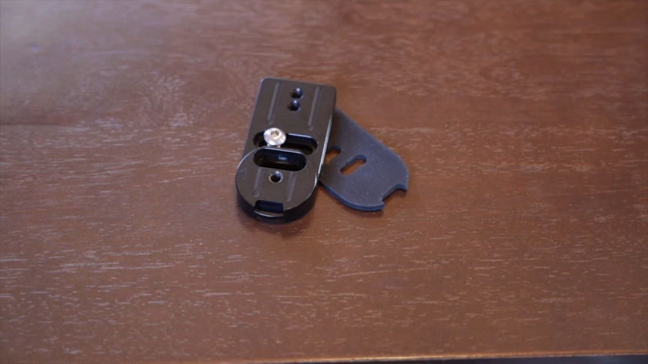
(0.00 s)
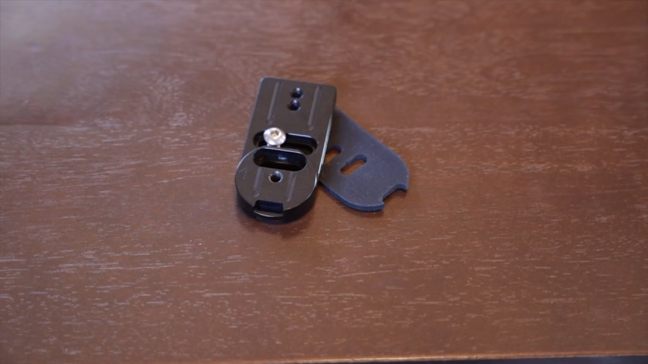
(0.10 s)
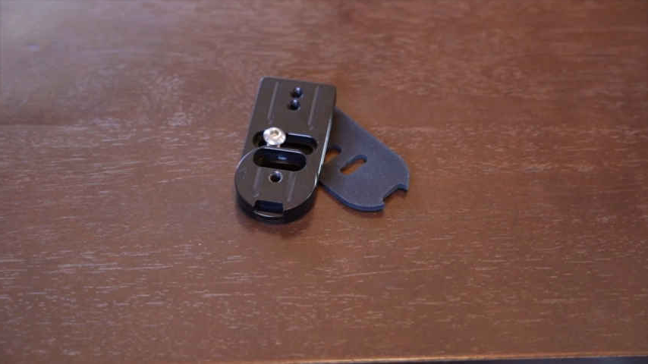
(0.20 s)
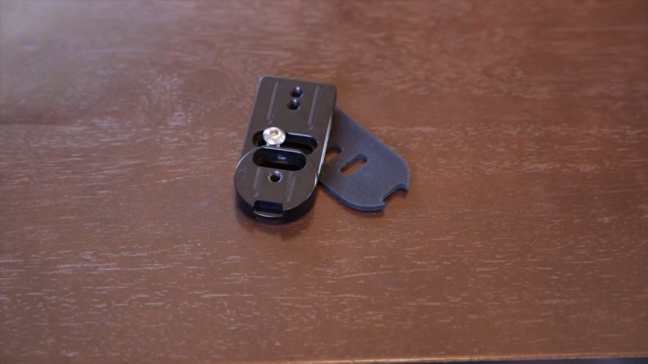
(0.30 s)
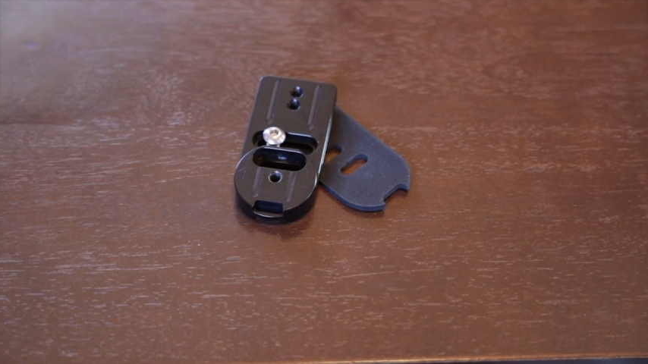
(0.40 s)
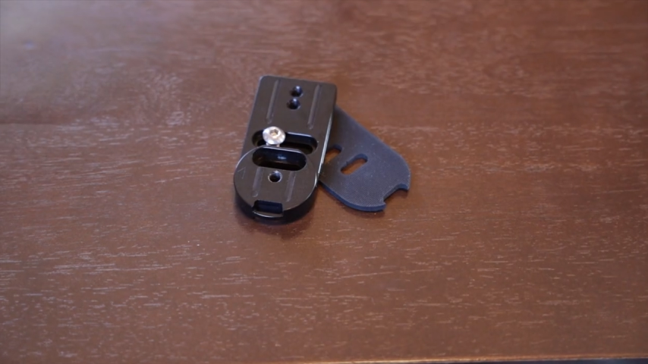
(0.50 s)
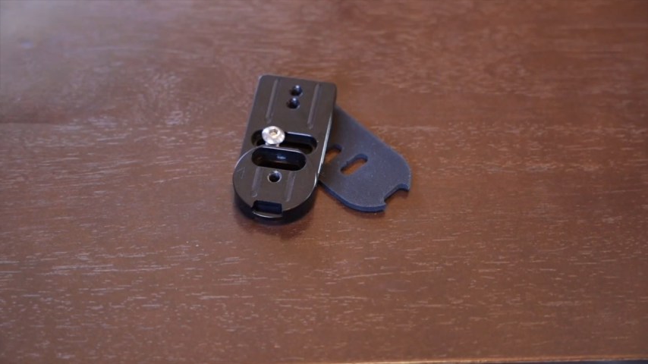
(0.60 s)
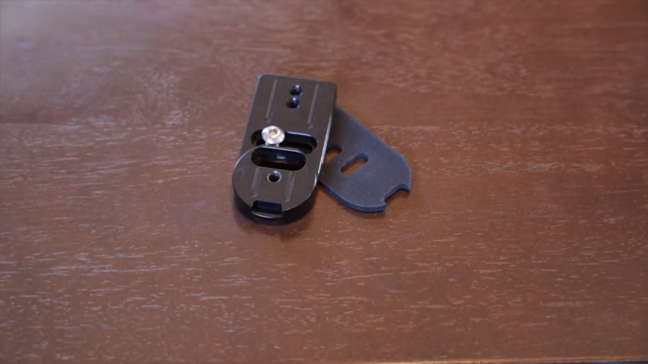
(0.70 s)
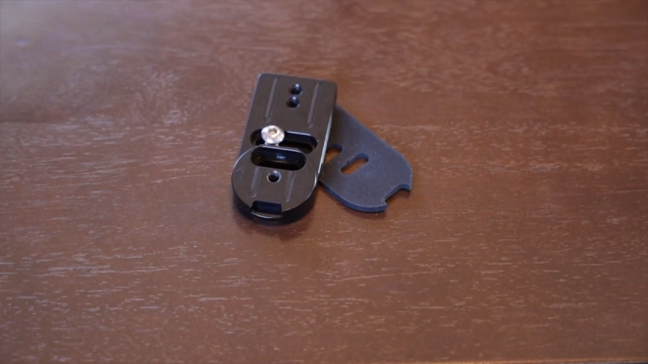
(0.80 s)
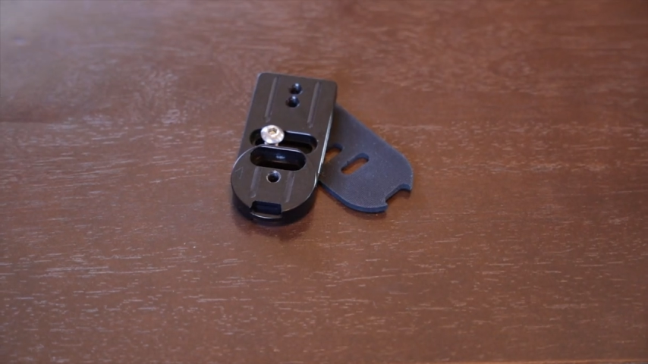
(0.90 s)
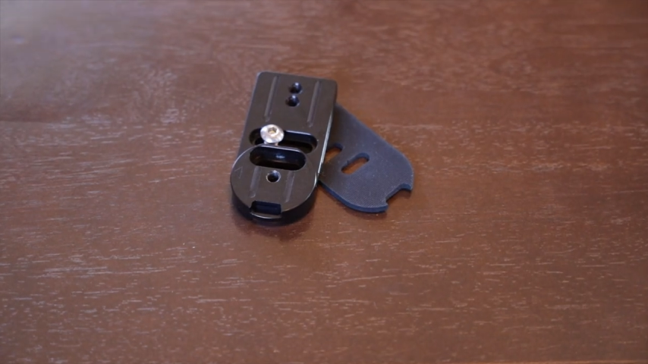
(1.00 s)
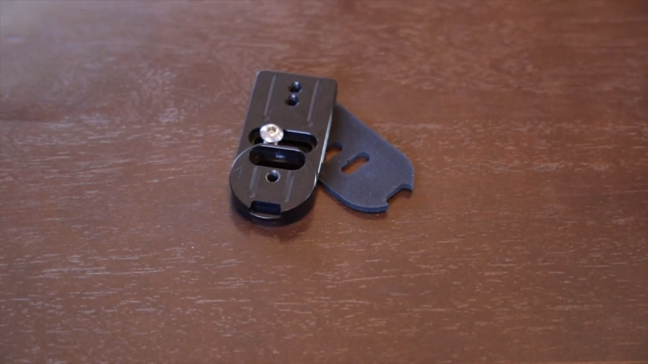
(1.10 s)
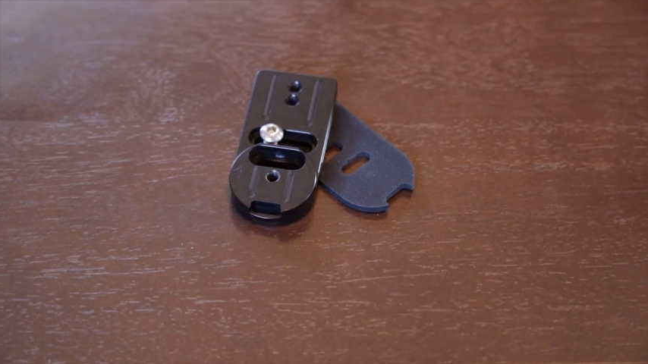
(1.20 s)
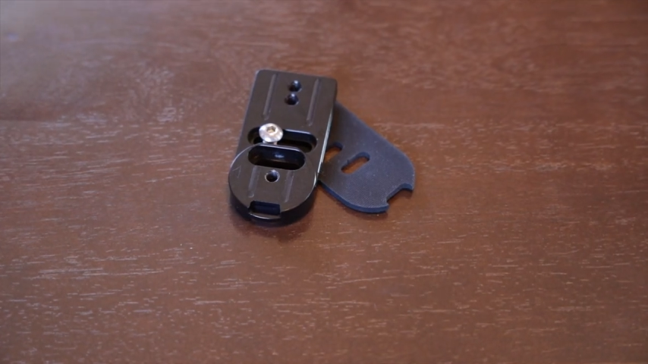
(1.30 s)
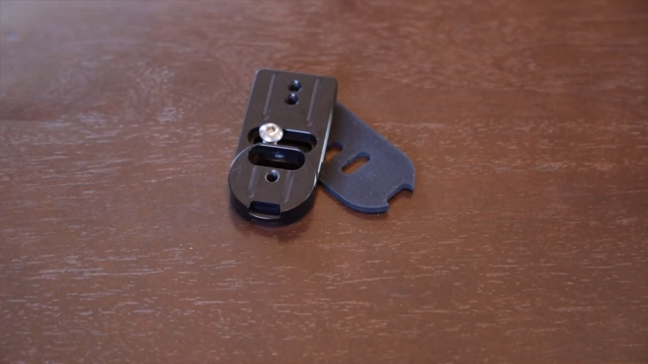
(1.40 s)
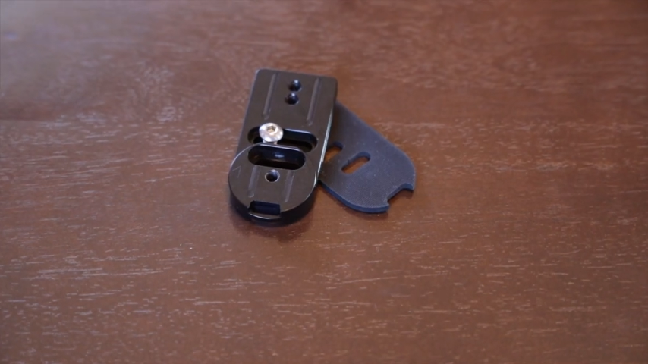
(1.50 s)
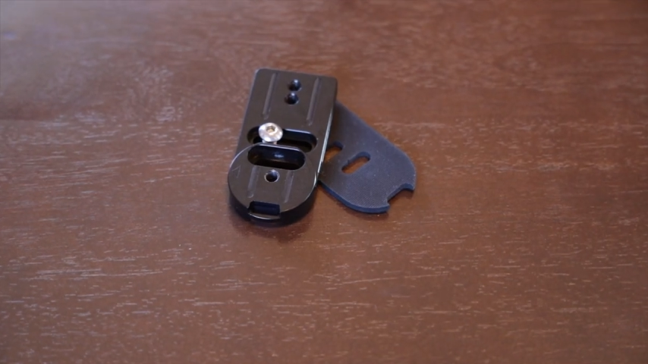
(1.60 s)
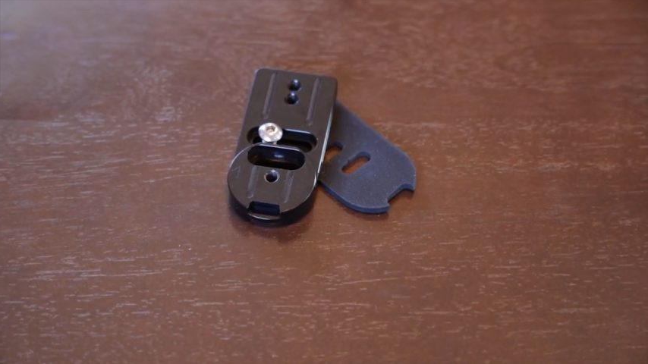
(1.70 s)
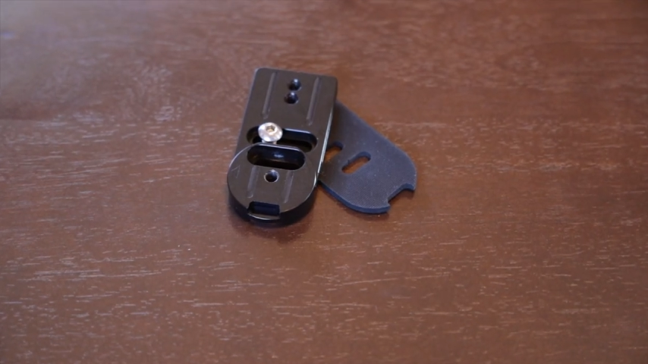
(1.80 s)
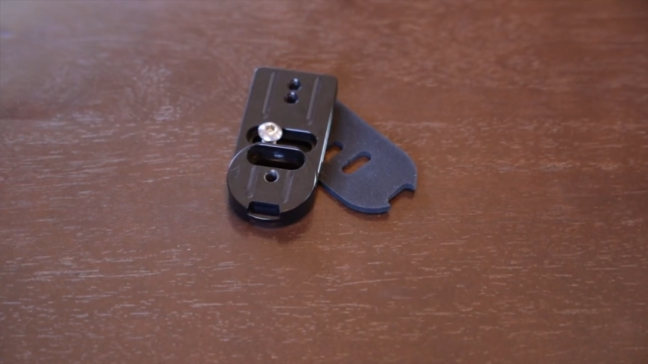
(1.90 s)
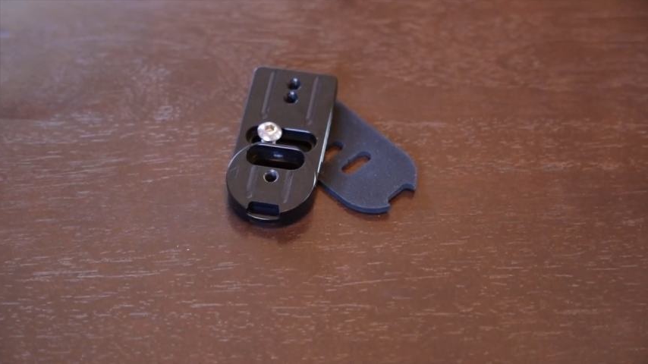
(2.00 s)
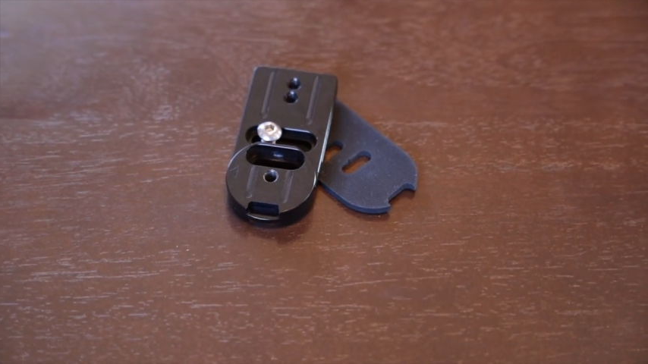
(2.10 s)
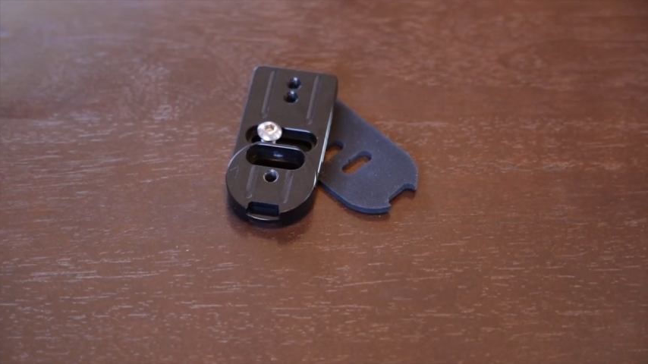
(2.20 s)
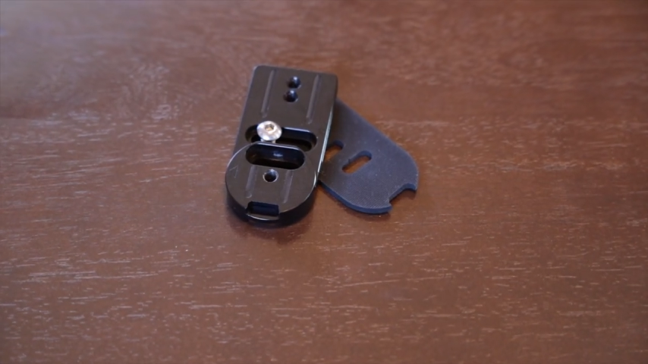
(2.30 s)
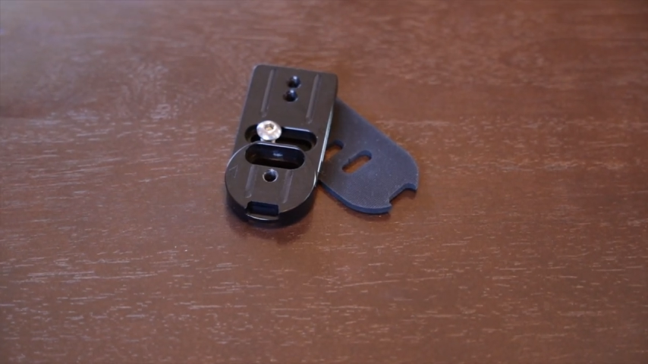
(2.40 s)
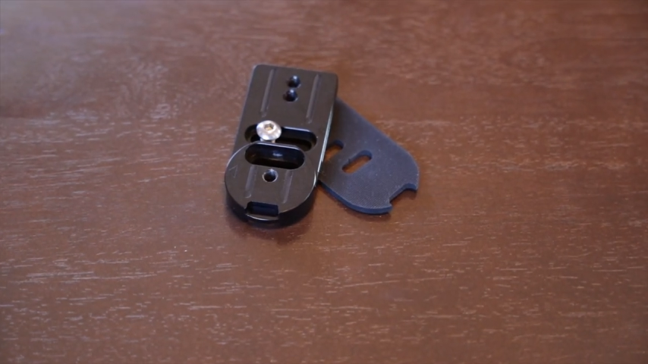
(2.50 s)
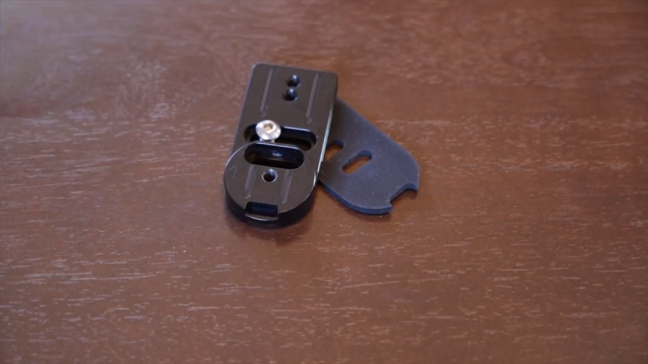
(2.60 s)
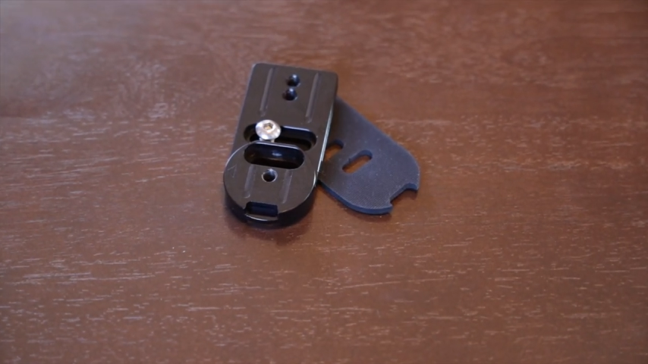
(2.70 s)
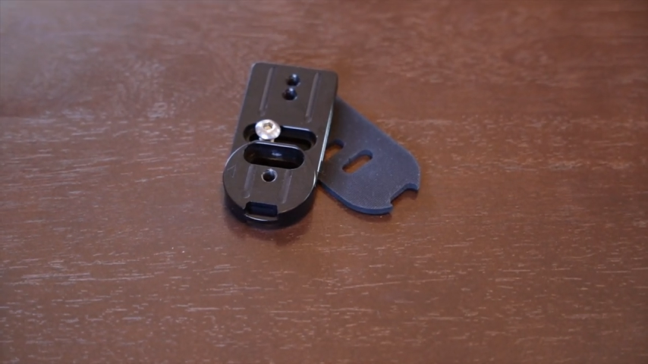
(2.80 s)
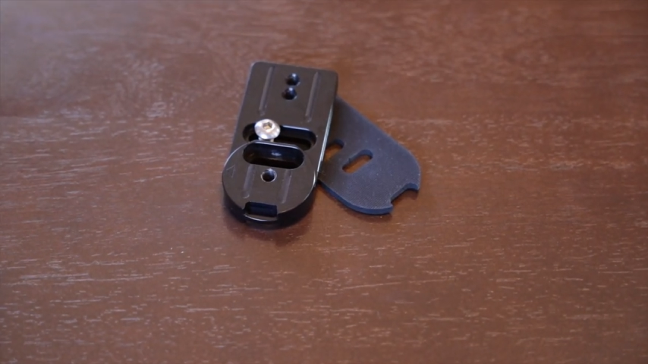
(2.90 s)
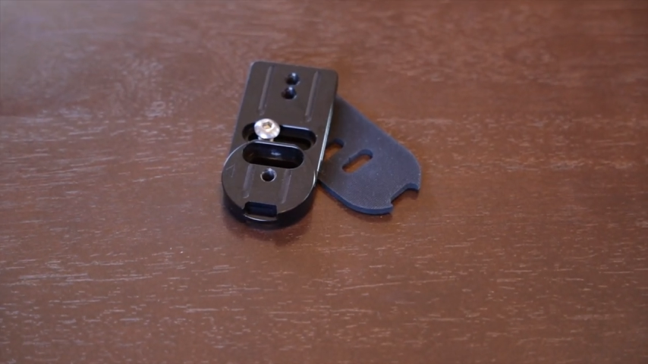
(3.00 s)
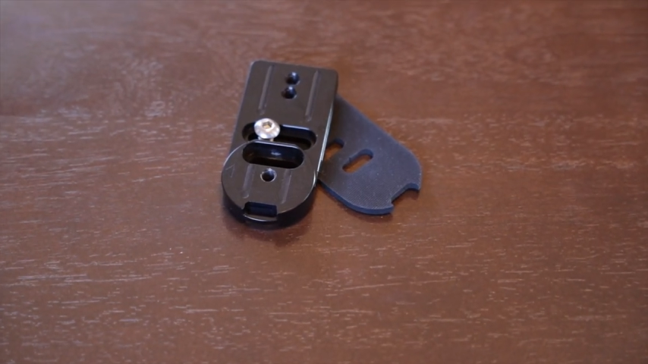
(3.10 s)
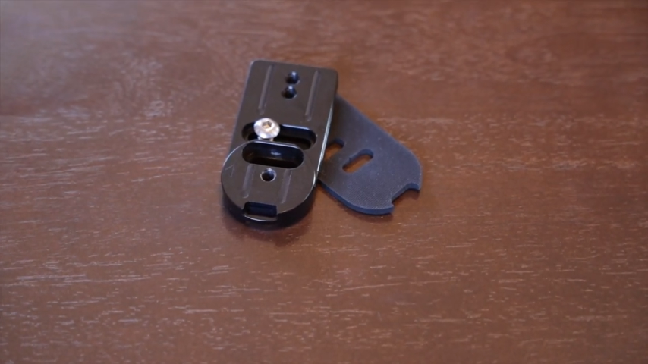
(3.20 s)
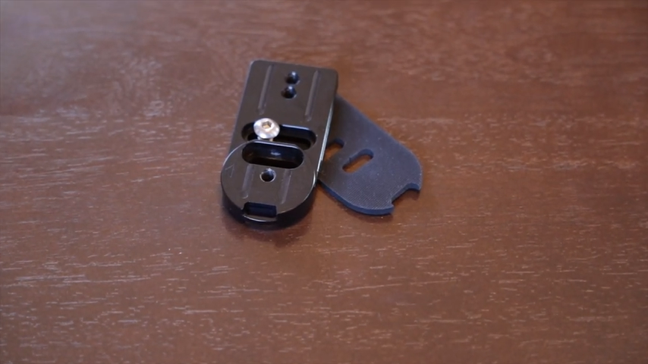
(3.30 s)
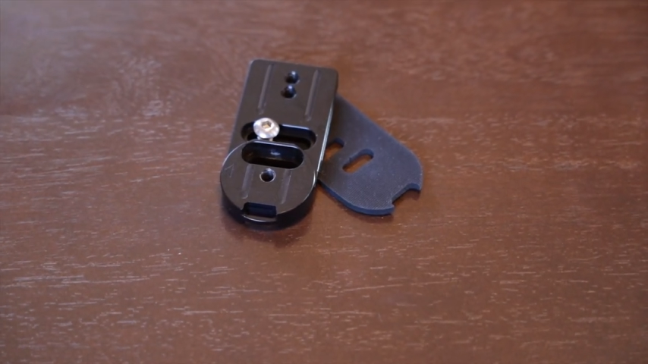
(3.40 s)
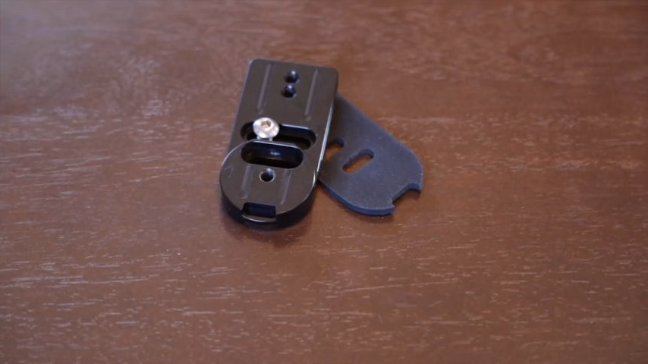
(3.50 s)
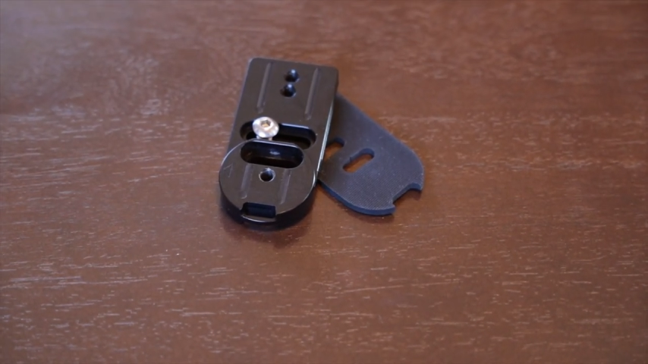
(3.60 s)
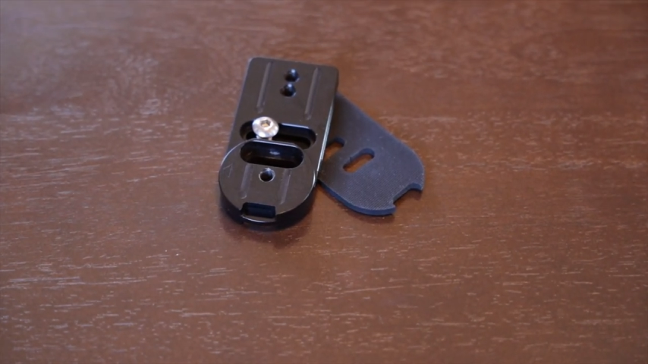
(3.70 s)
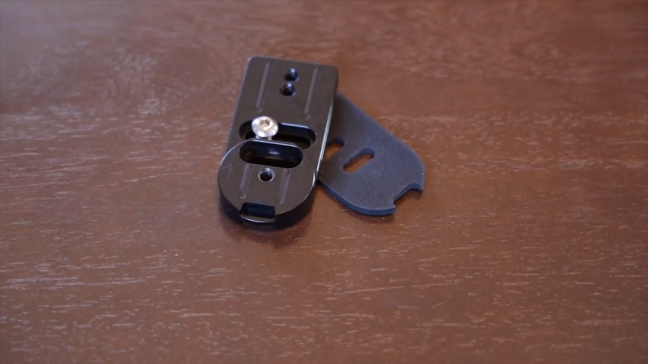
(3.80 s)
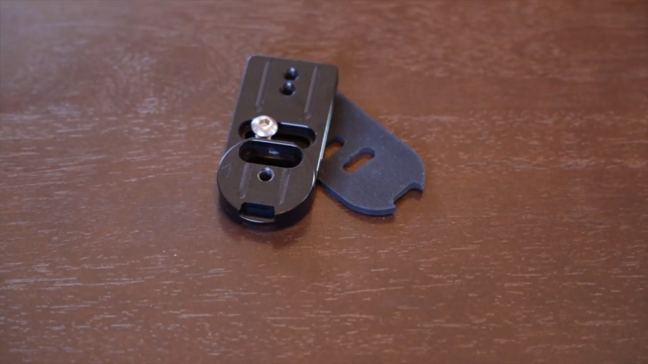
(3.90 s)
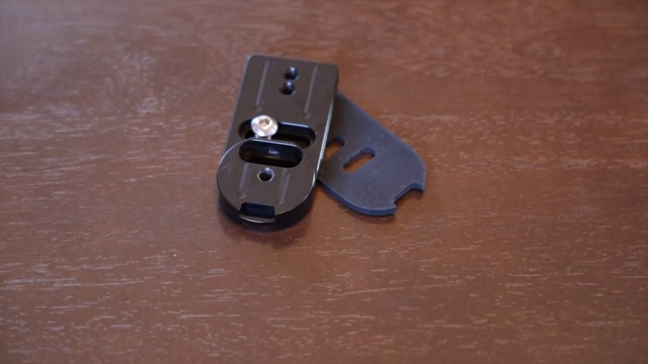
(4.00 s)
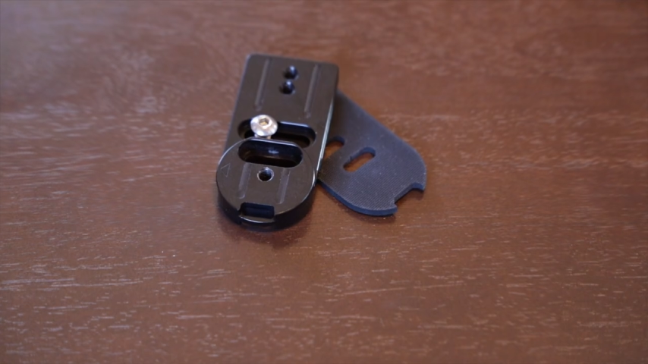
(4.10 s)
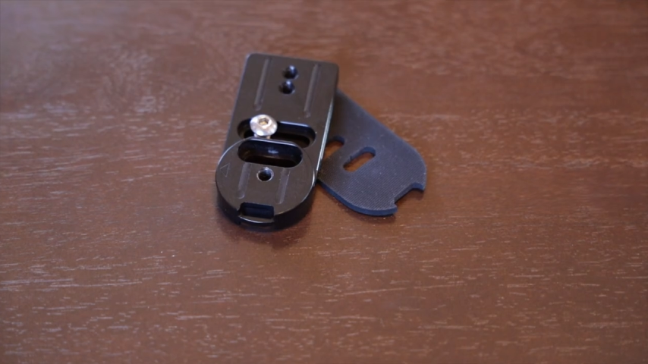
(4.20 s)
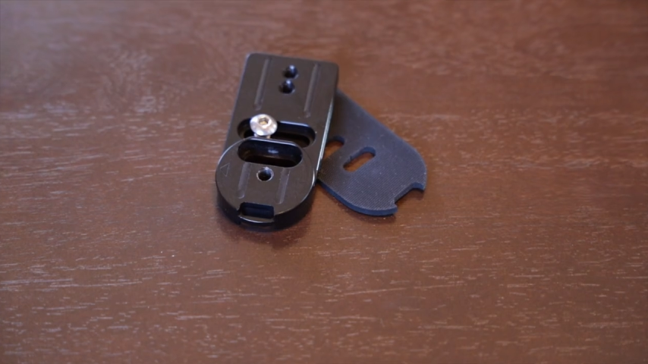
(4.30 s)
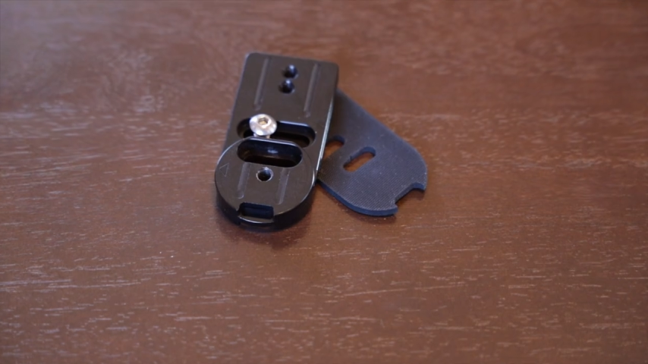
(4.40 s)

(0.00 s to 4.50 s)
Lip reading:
(no speaker visible)